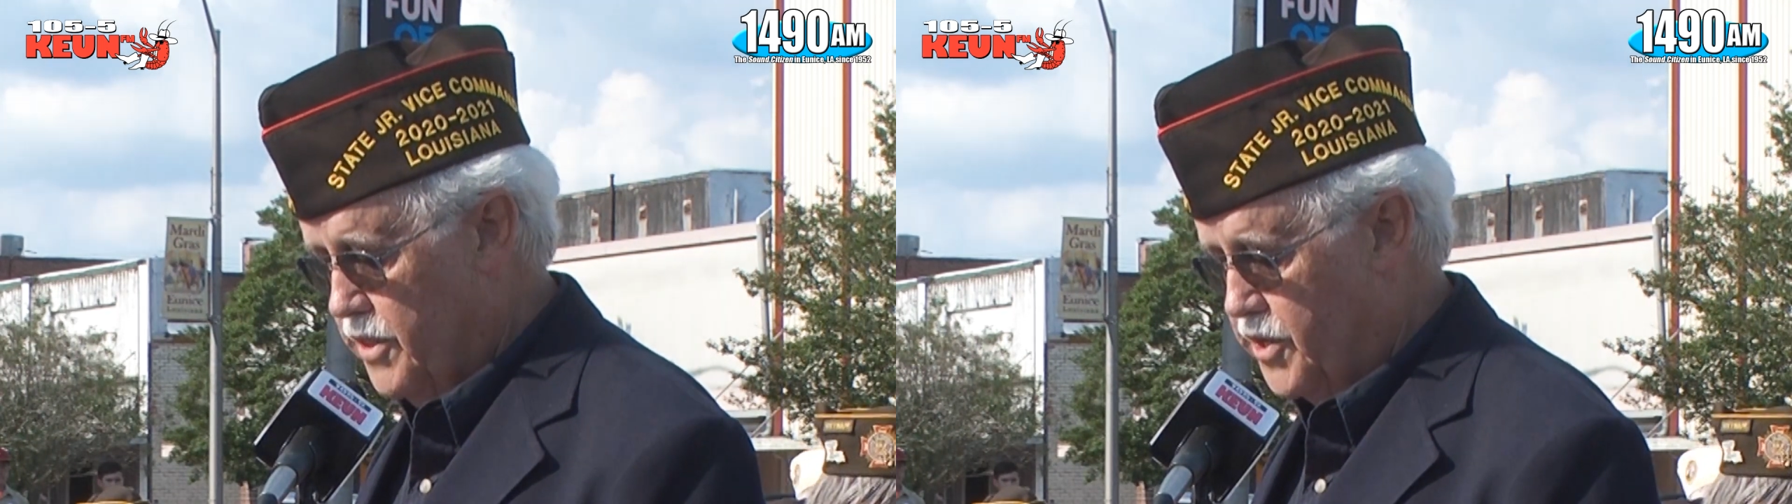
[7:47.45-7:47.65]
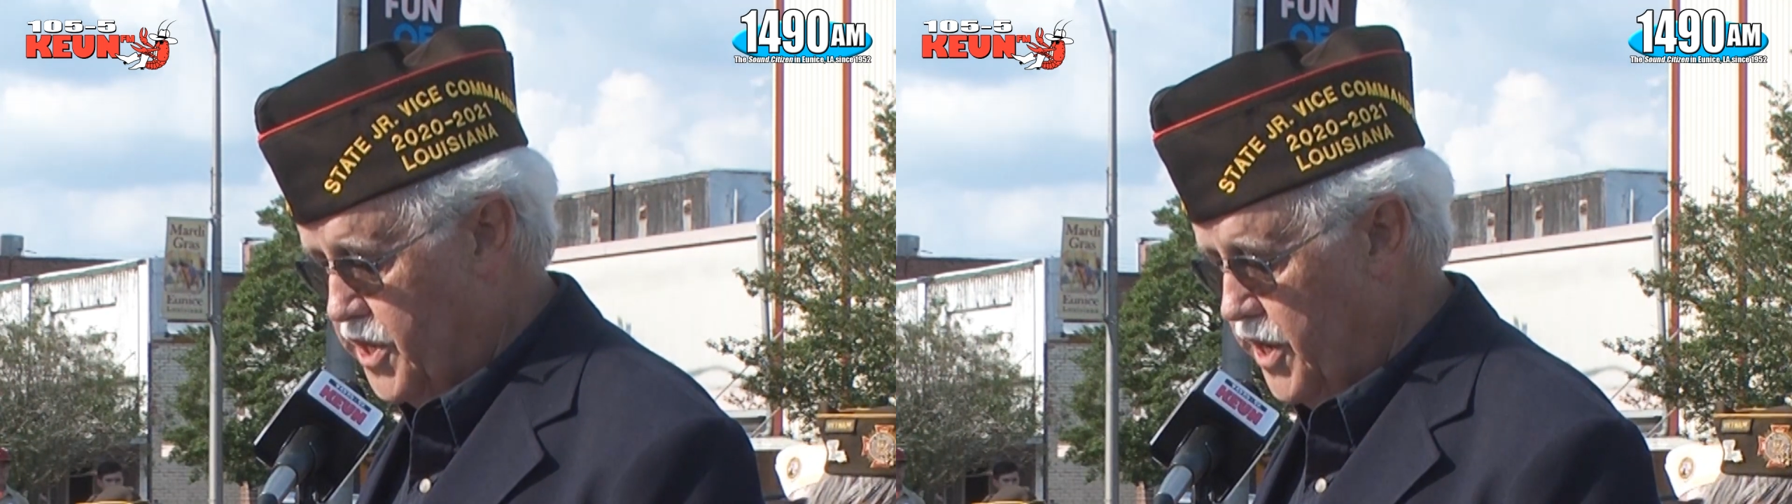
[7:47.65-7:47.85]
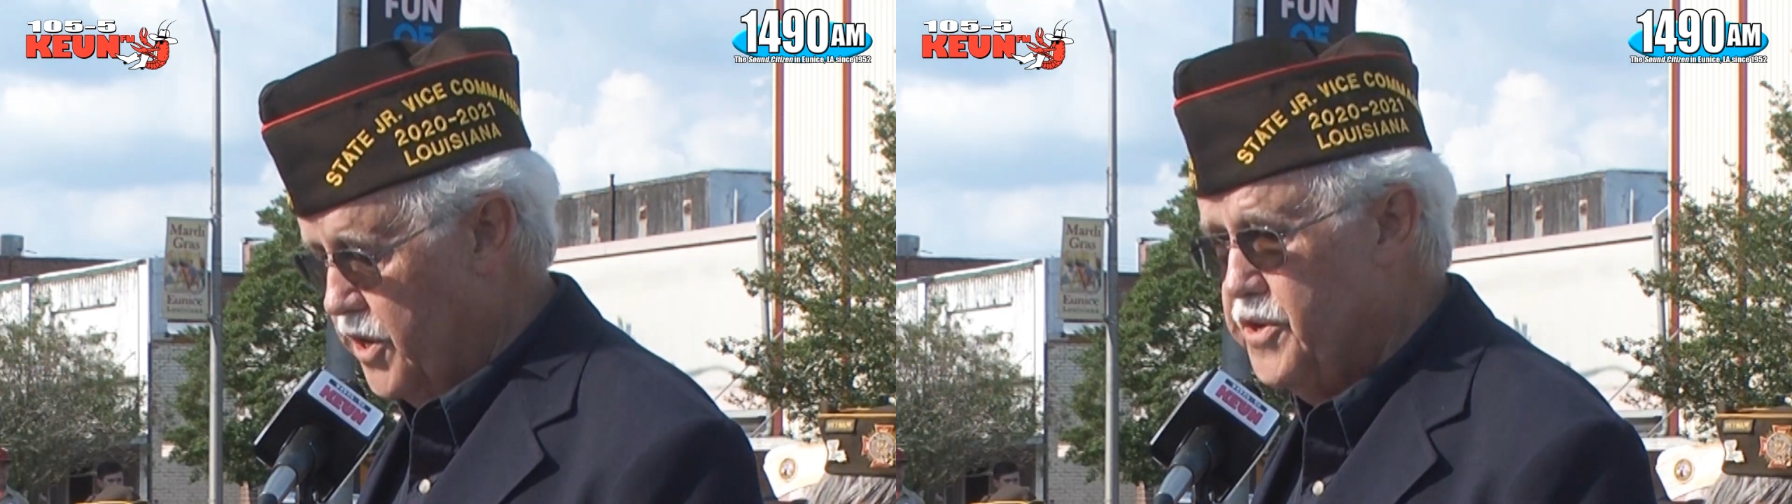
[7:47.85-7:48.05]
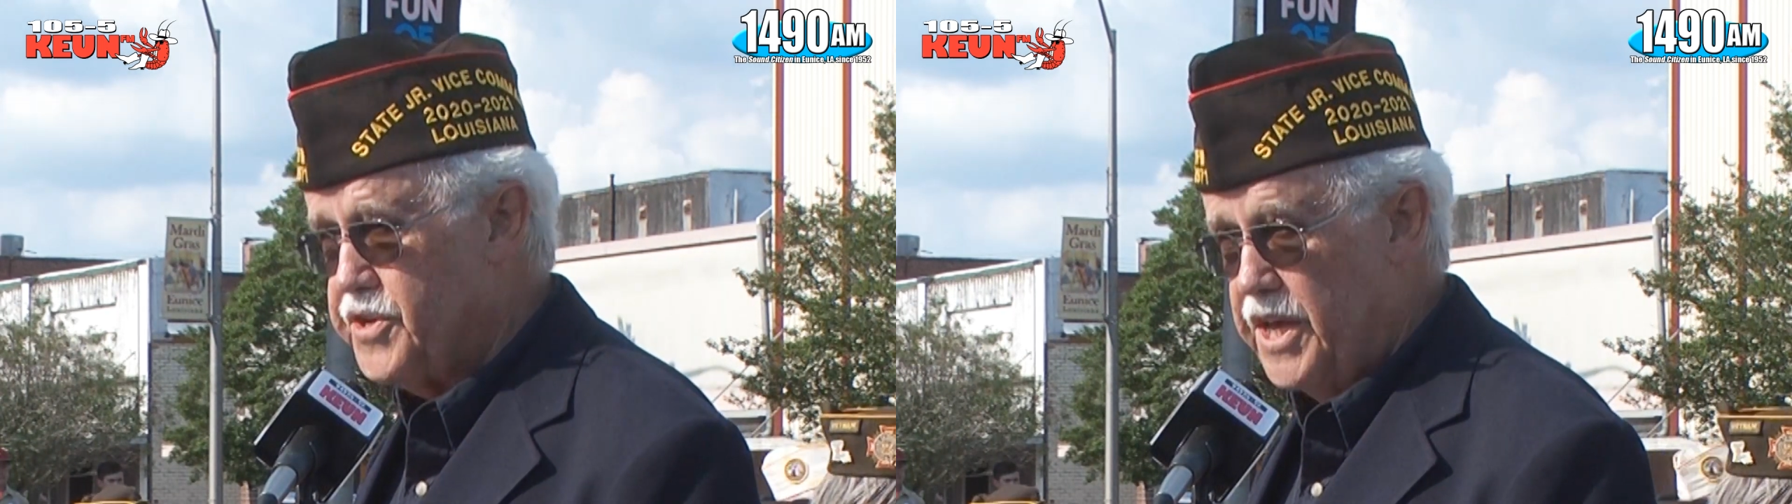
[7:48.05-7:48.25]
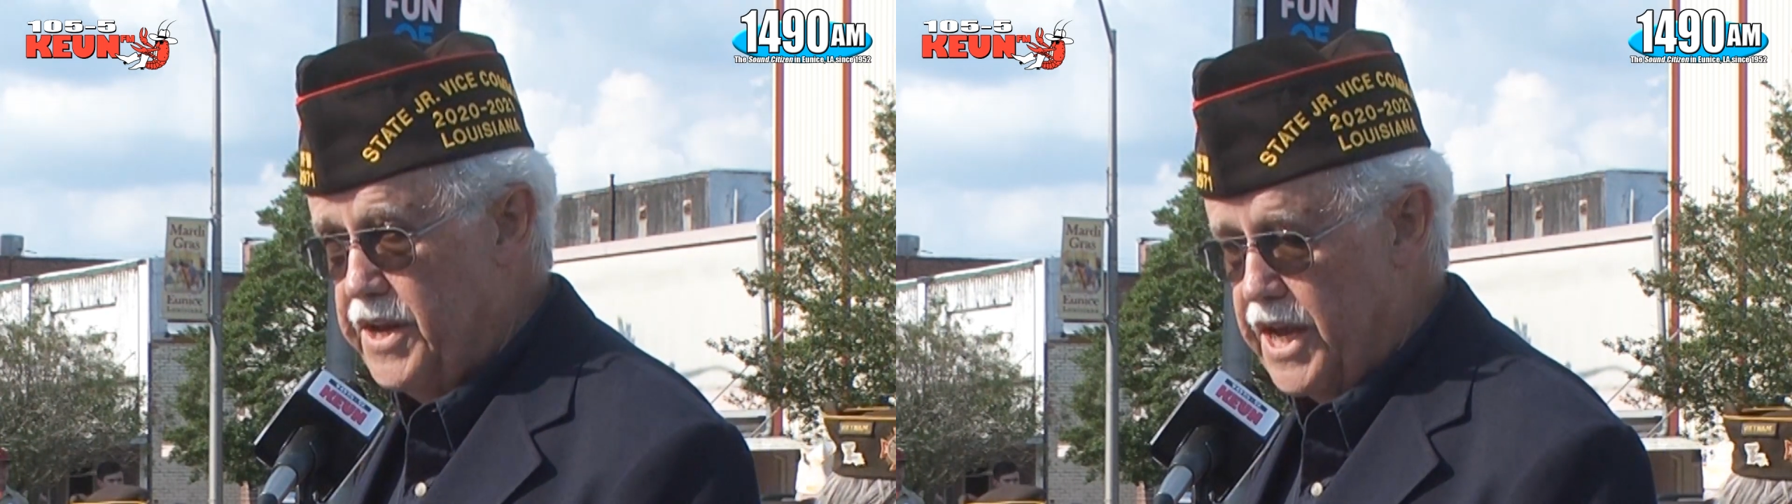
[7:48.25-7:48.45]
the
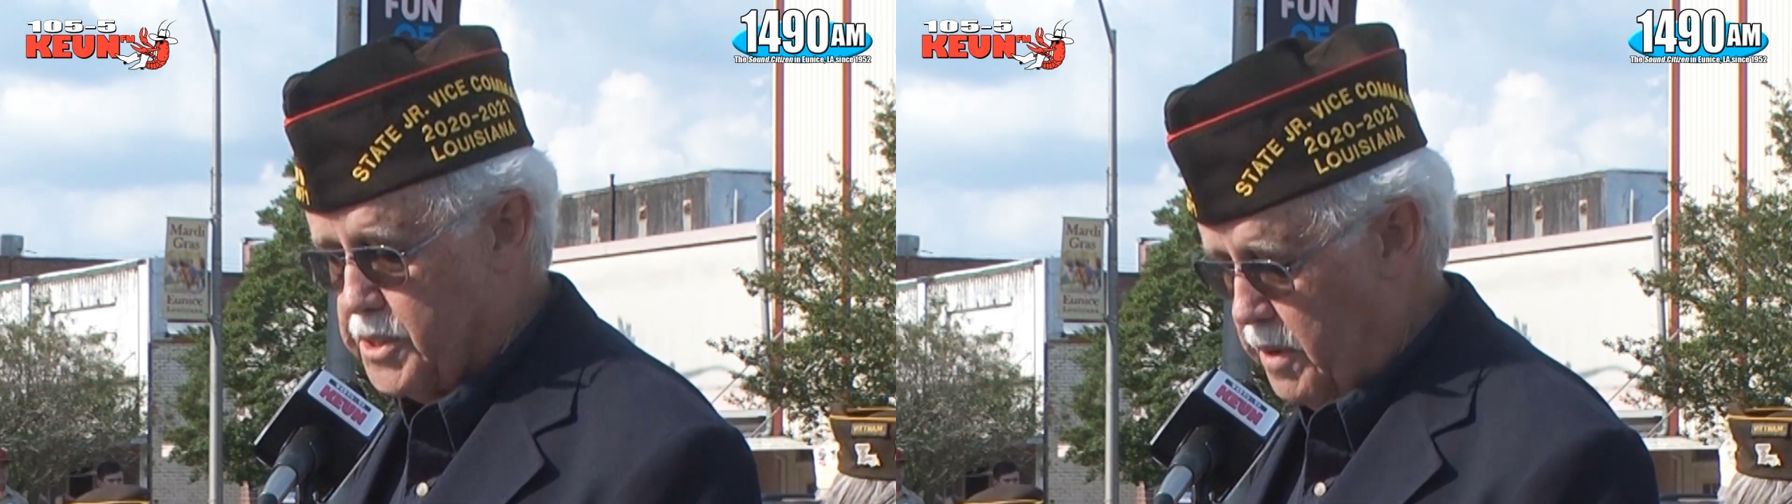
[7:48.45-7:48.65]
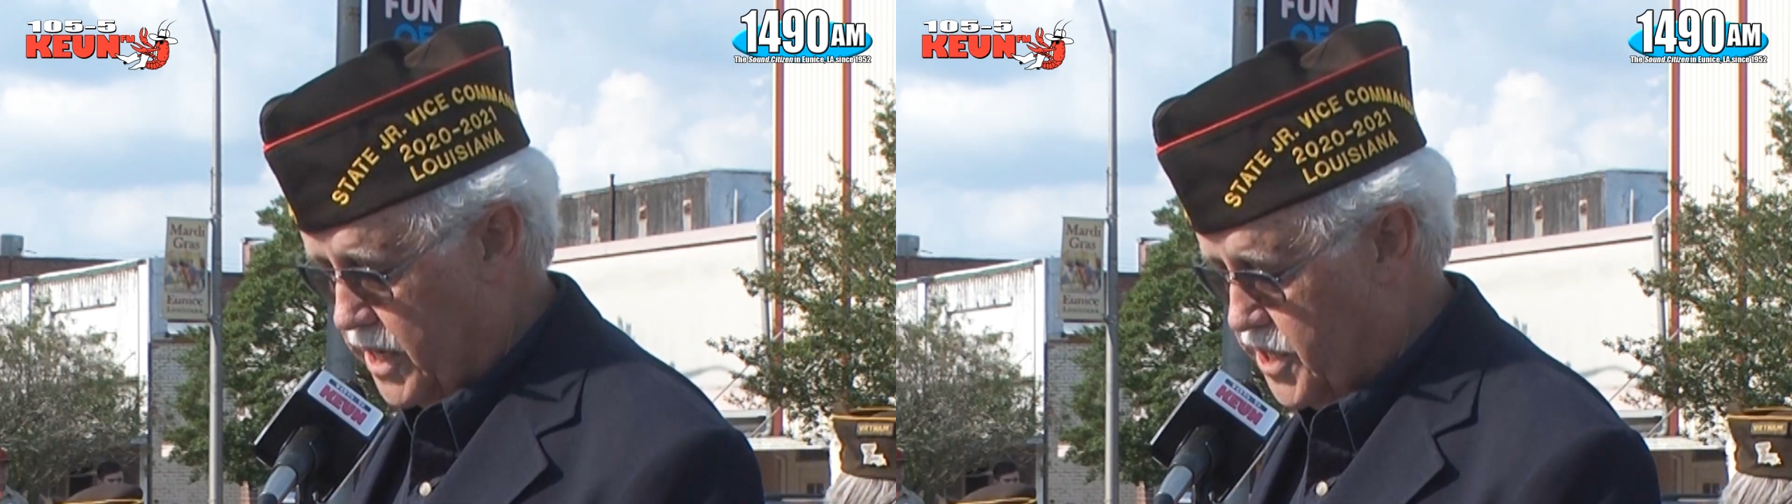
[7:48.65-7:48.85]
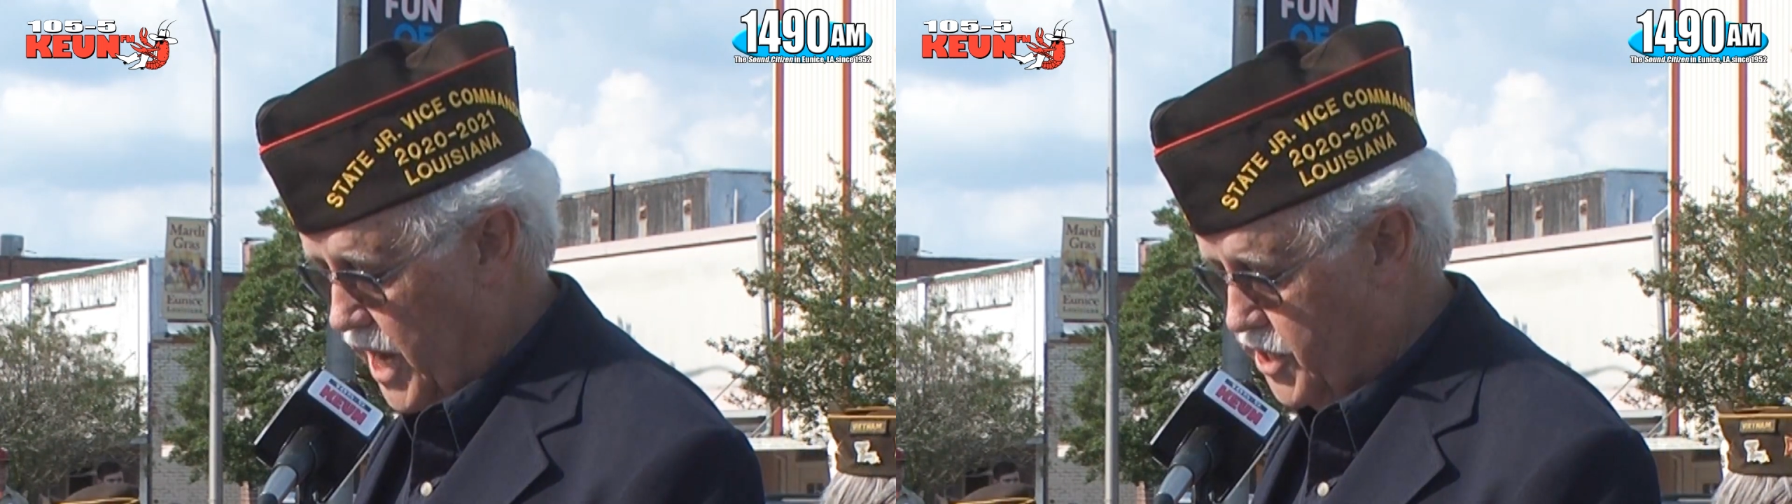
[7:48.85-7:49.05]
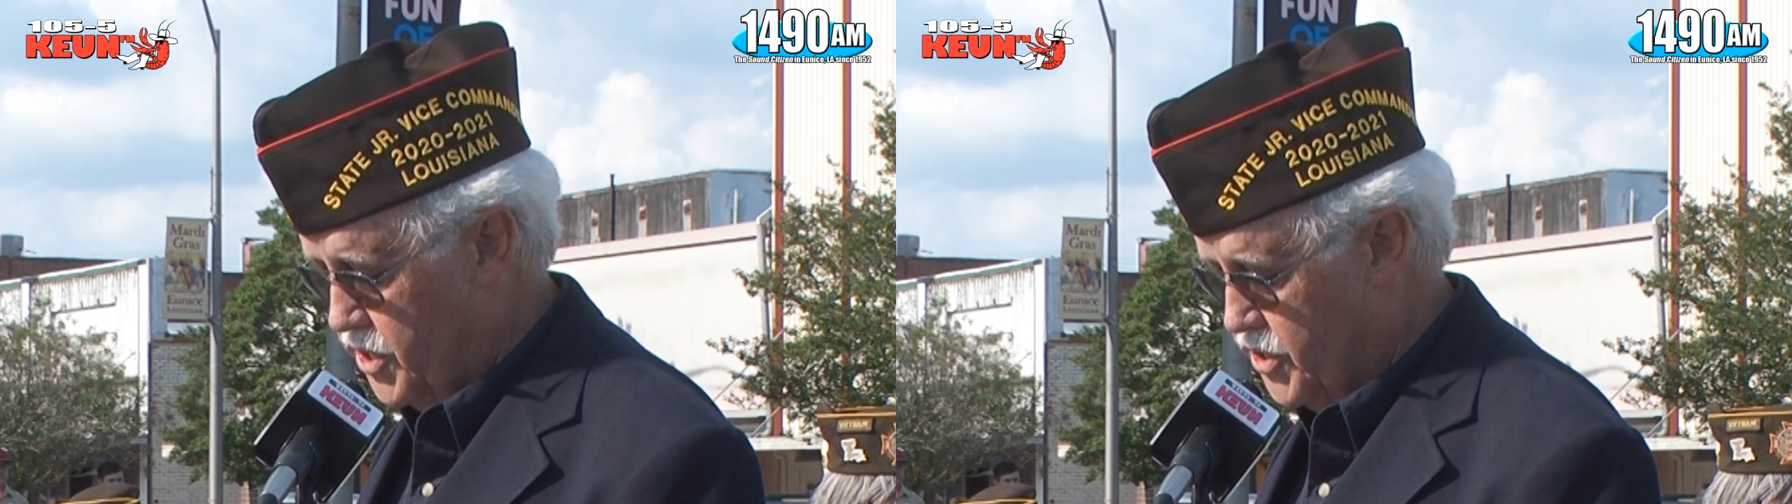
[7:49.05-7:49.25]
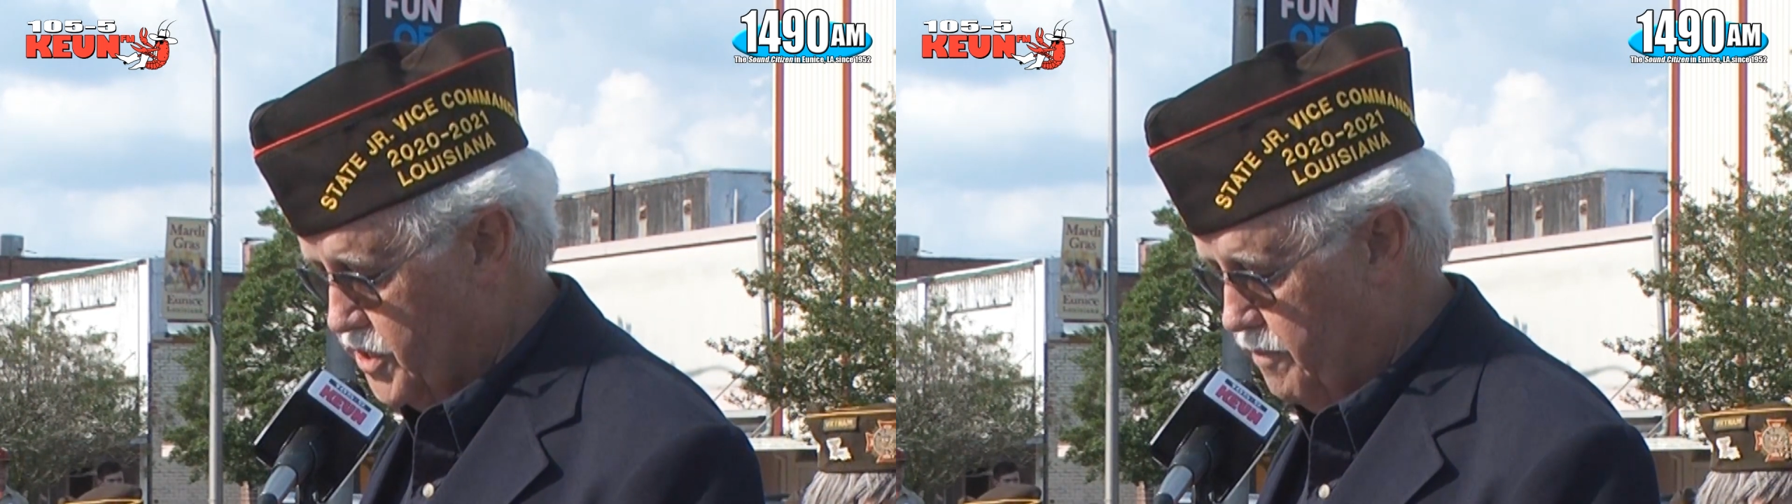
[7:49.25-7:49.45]
tears, and the
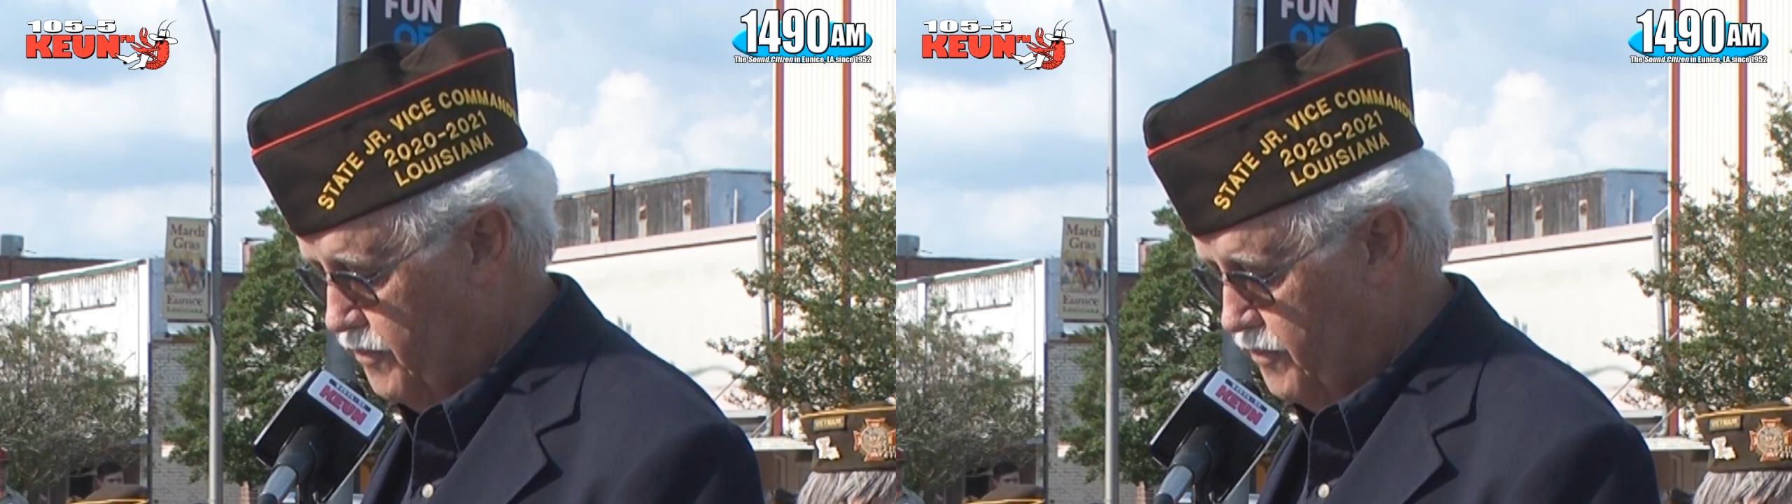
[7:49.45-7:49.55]
expectations